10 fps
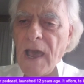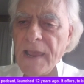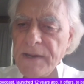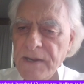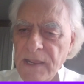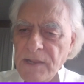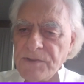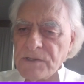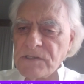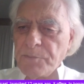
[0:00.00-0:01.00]
I
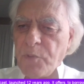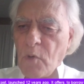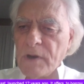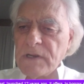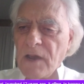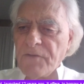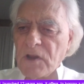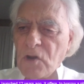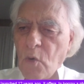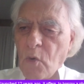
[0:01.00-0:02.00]
need the support of
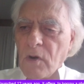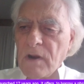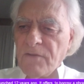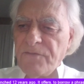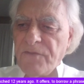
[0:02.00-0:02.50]
a core of